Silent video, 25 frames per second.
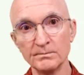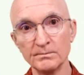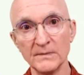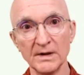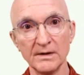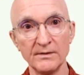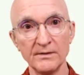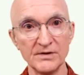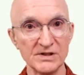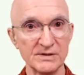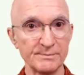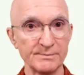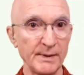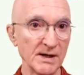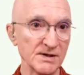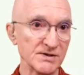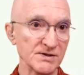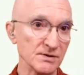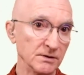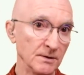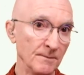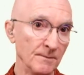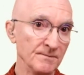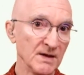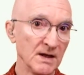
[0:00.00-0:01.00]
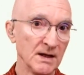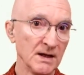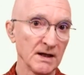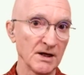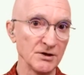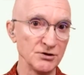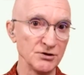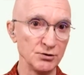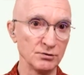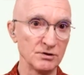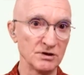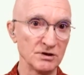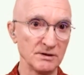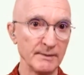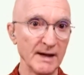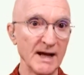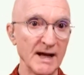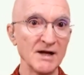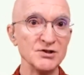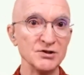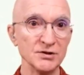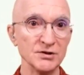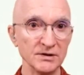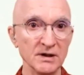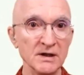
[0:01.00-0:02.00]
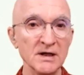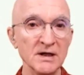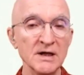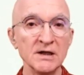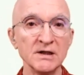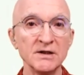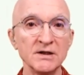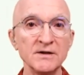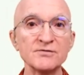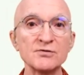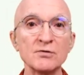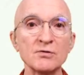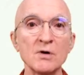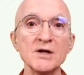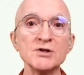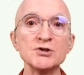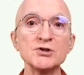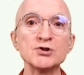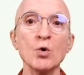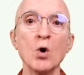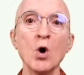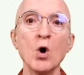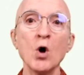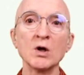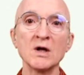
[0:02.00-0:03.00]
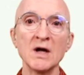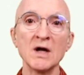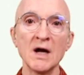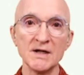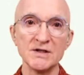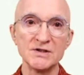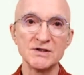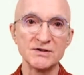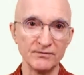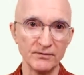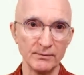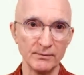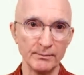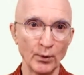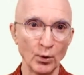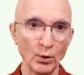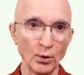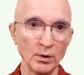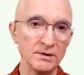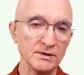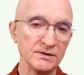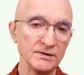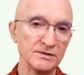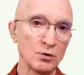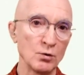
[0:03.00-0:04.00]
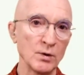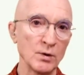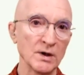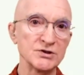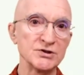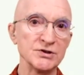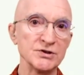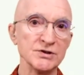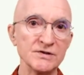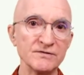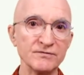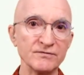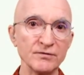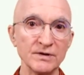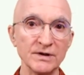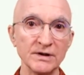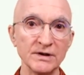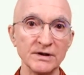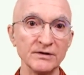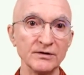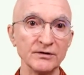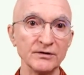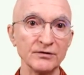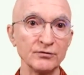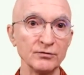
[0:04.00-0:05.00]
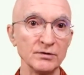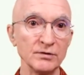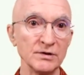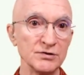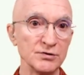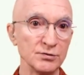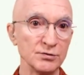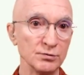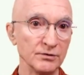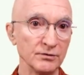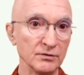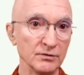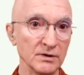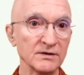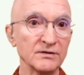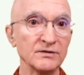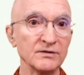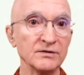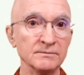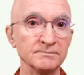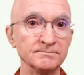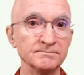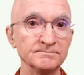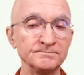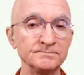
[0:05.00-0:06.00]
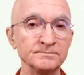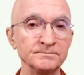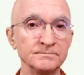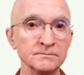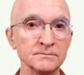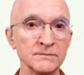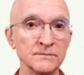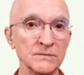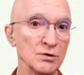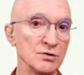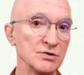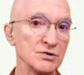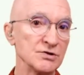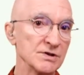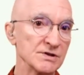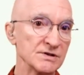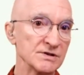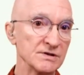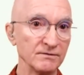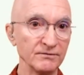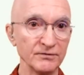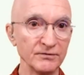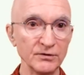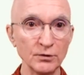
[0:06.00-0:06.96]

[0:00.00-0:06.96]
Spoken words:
This puzzle, as you can imagine, gives rise to all kinds of important questions for the industry to address. Here's just a few.